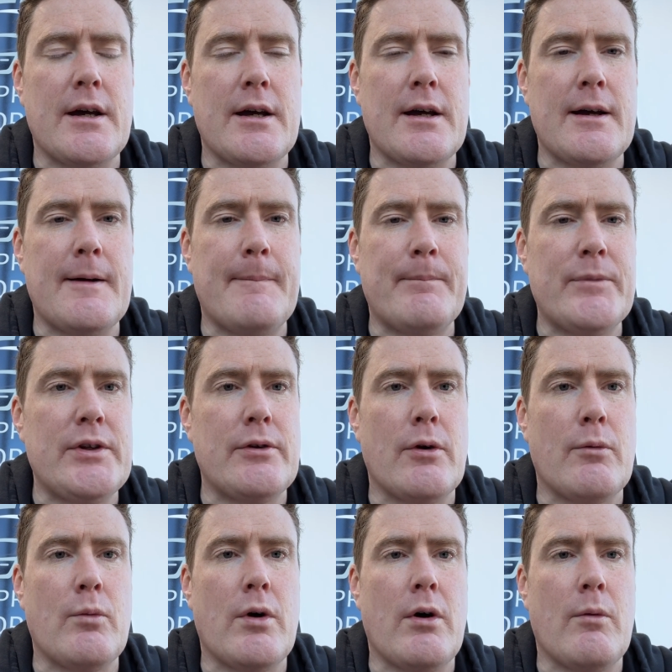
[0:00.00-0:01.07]
on
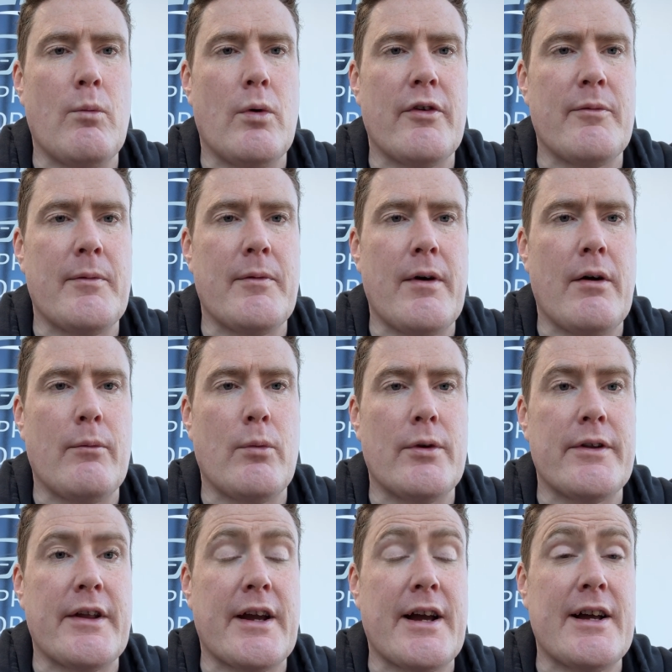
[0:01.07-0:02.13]
one
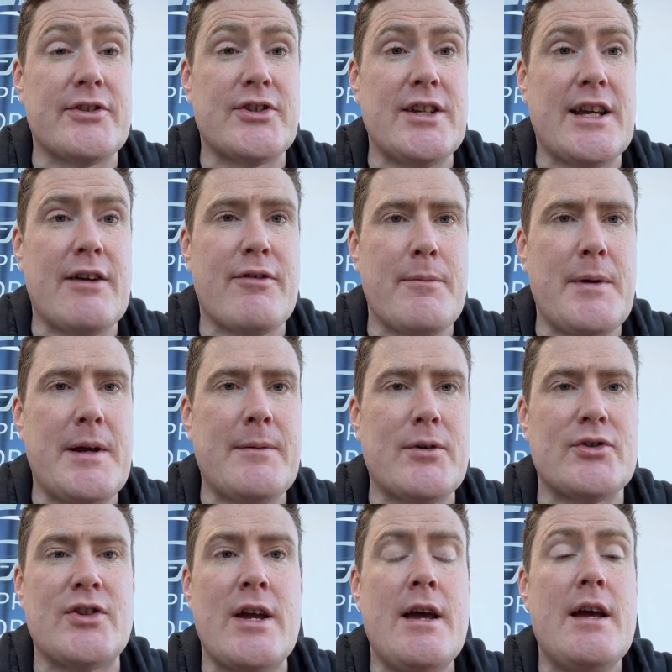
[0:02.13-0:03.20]
of the cars that you get from me,
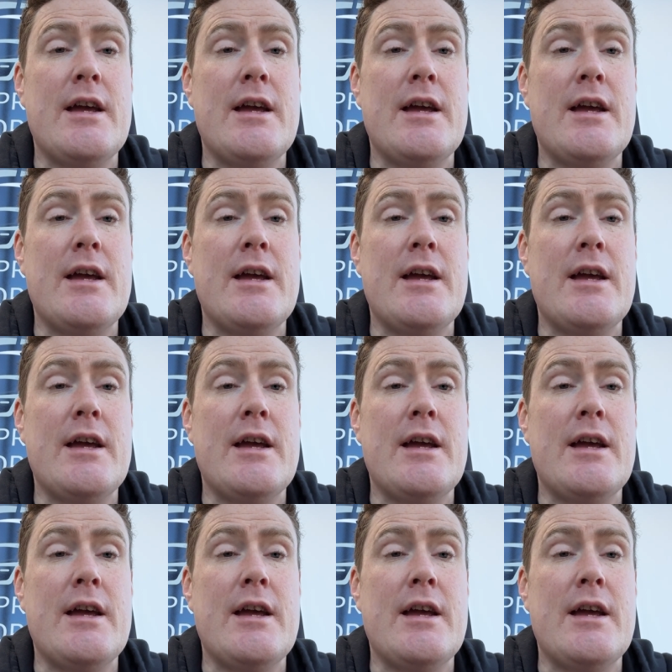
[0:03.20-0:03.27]
because